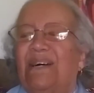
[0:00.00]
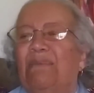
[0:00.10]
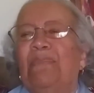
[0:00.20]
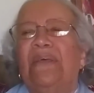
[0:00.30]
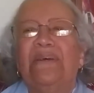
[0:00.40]

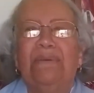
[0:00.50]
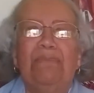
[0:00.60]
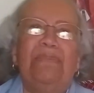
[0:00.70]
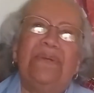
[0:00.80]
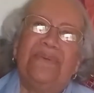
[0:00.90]
there.
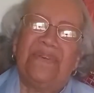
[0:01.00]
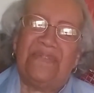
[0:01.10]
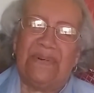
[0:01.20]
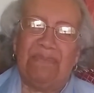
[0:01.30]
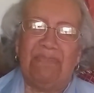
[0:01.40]

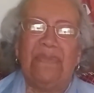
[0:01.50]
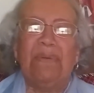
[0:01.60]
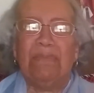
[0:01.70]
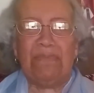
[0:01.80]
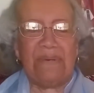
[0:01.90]
Beautiful,
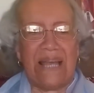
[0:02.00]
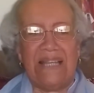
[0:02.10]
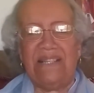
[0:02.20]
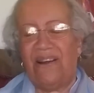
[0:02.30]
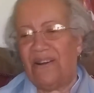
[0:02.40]

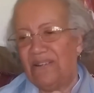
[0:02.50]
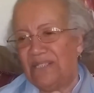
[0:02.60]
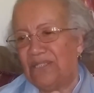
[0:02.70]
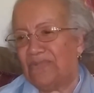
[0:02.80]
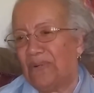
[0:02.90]
bright
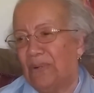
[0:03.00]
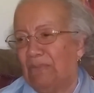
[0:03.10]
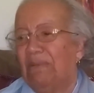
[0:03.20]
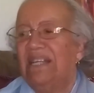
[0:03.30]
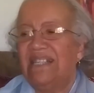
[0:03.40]
orange
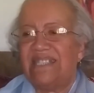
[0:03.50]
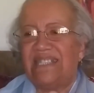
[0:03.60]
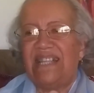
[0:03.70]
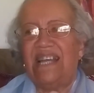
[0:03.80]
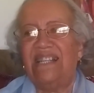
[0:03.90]
robe,
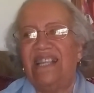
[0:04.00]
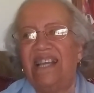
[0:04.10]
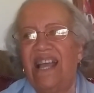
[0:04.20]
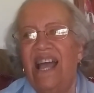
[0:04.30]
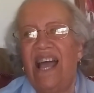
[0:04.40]

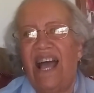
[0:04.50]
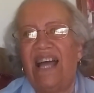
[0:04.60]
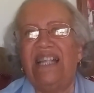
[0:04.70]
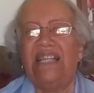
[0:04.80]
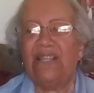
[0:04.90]
standing.
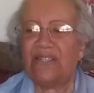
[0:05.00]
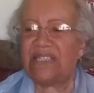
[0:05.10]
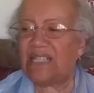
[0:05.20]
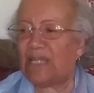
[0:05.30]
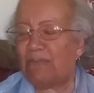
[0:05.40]
And he
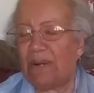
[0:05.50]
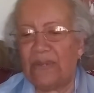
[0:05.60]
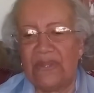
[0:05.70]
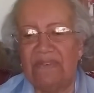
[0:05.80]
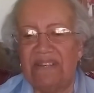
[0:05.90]
looks at the
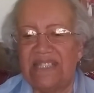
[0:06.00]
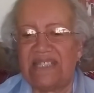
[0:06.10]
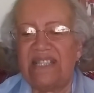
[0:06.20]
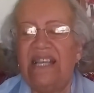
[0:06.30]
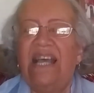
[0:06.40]
both of
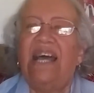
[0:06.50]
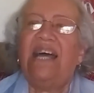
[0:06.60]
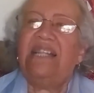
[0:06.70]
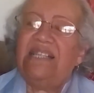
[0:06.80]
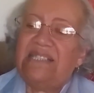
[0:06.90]
us,
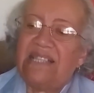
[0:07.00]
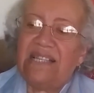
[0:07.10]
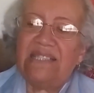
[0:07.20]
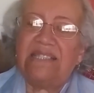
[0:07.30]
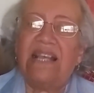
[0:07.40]
and he
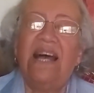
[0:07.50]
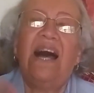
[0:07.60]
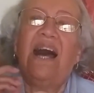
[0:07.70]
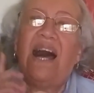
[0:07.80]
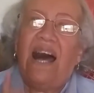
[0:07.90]
says,
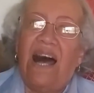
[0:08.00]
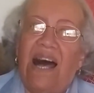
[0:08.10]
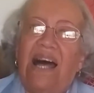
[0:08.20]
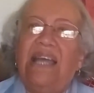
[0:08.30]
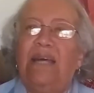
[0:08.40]

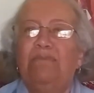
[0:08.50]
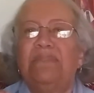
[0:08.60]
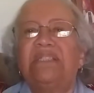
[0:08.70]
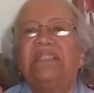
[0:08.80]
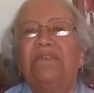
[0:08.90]
I
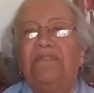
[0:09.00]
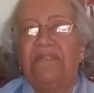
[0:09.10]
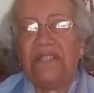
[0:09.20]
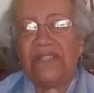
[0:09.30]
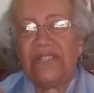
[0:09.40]
am
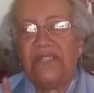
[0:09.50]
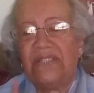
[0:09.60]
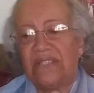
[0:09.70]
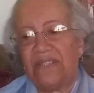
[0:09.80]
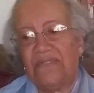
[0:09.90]

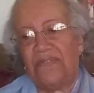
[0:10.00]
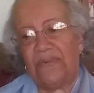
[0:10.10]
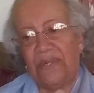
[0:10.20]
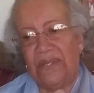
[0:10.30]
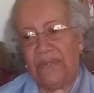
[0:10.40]
sufficient
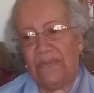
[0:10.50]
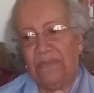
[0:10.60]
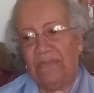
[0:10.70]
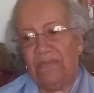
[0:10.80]
for you.